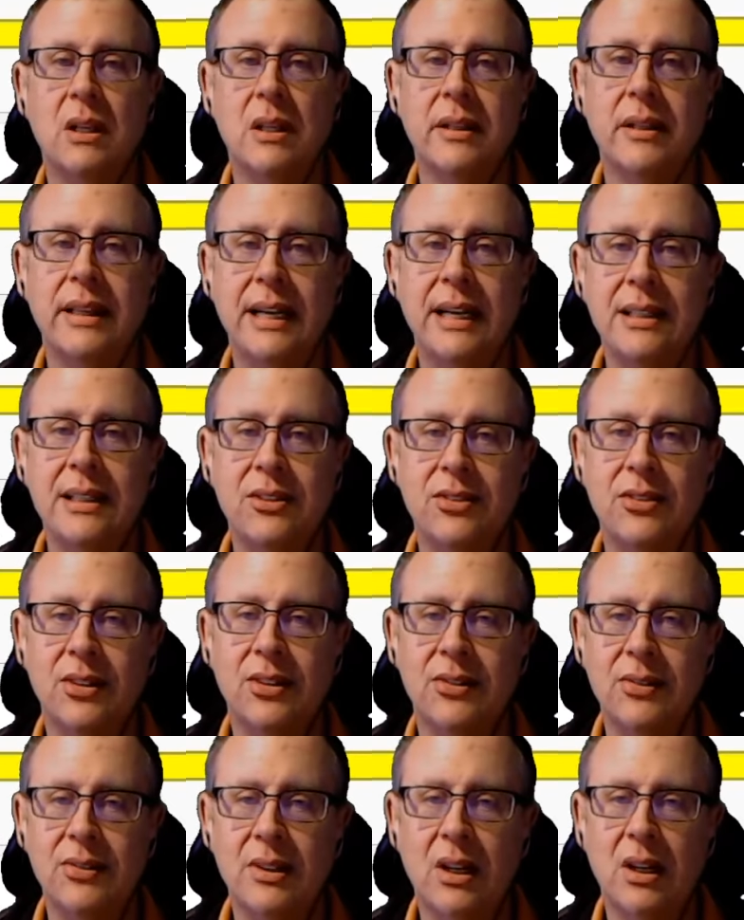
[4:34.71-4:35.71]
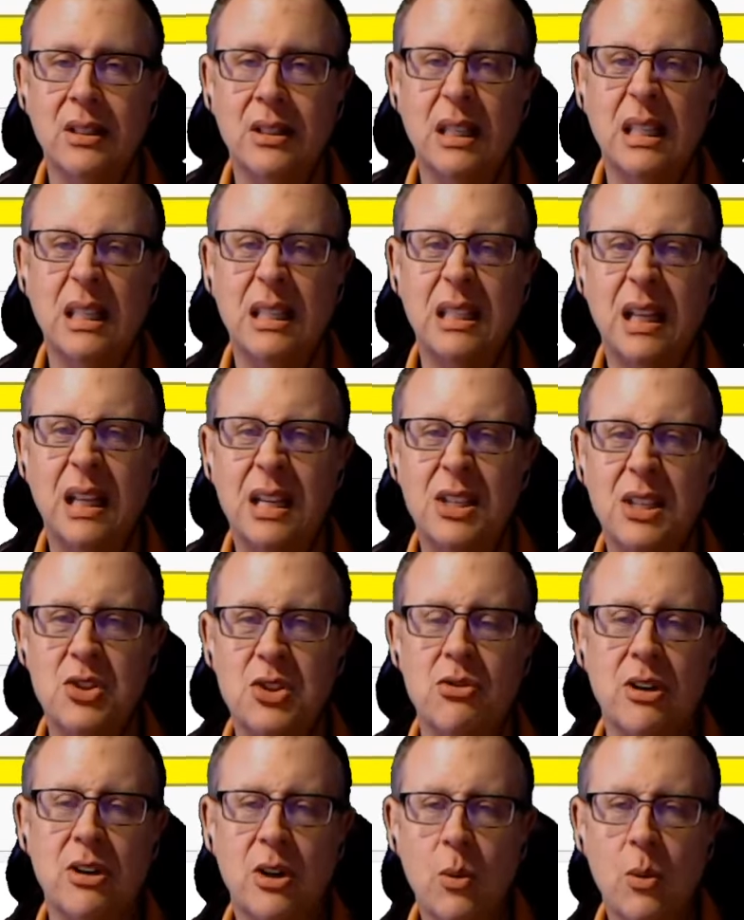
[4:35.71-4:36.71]
that, it's a slightly larger
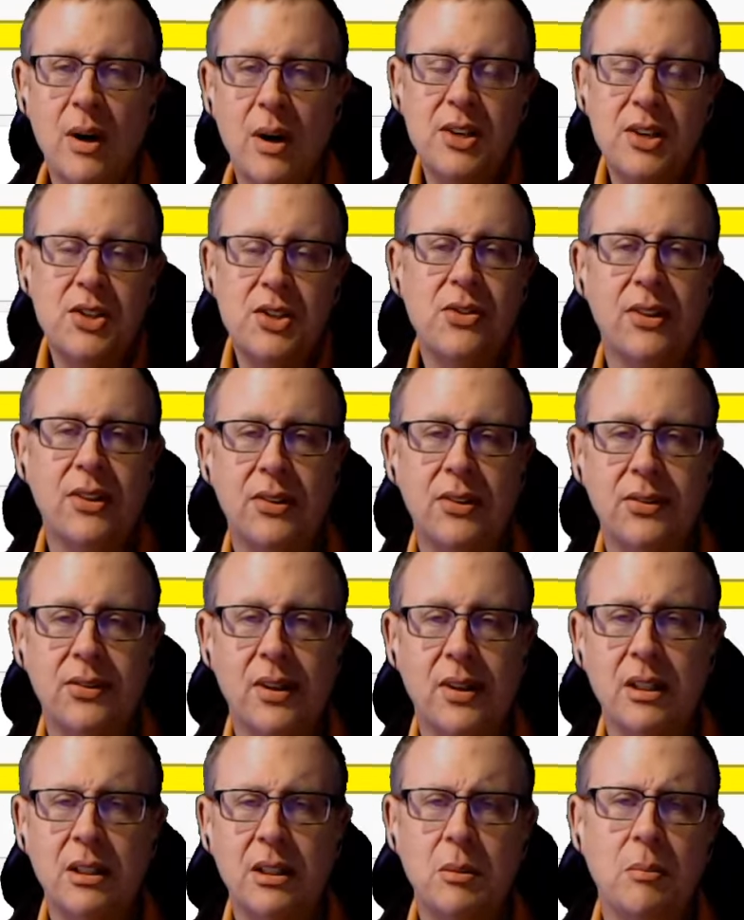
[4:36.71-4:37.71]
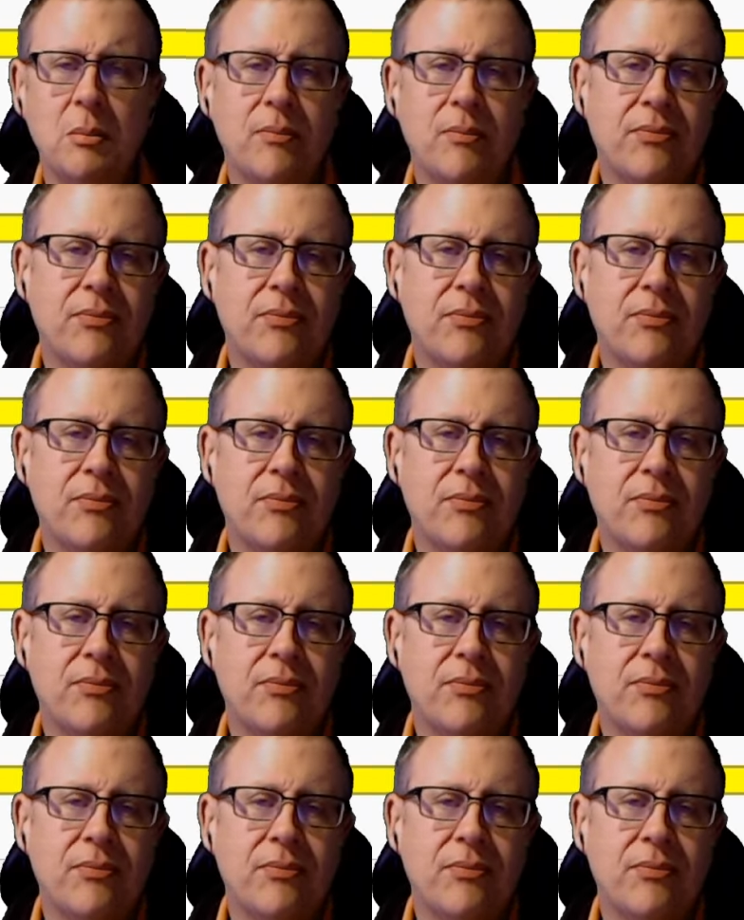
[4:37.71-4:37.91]
equation this time.